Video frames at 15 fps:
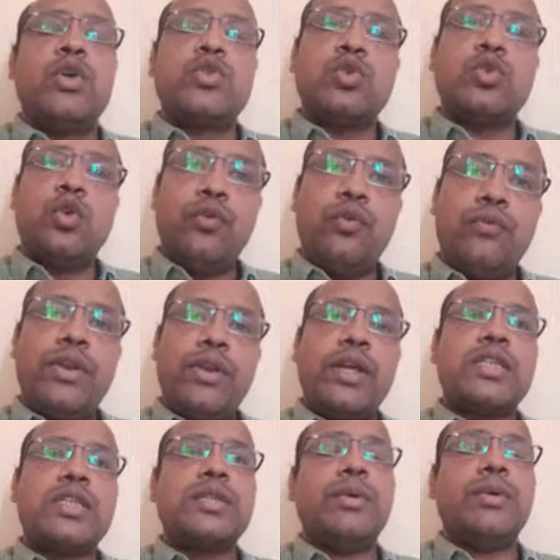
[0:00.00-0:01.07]
So
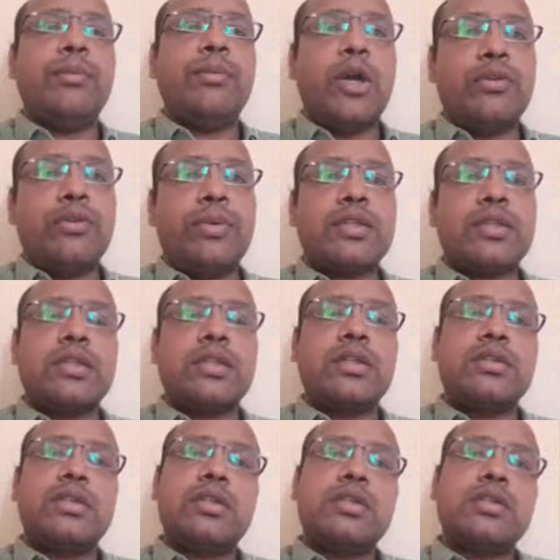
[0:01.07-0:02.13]
flexible
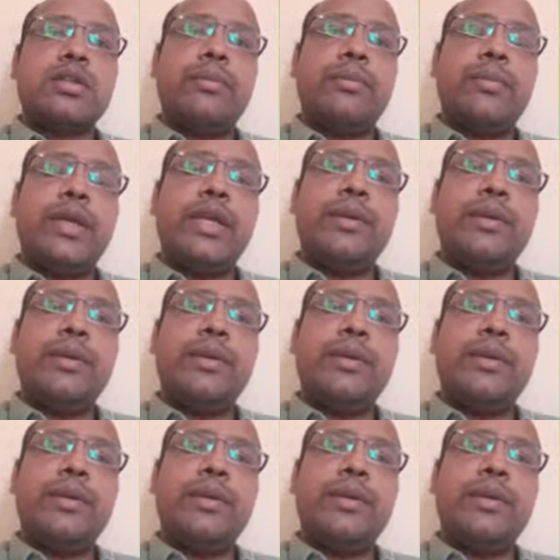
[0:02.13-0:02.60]
manufacturing system,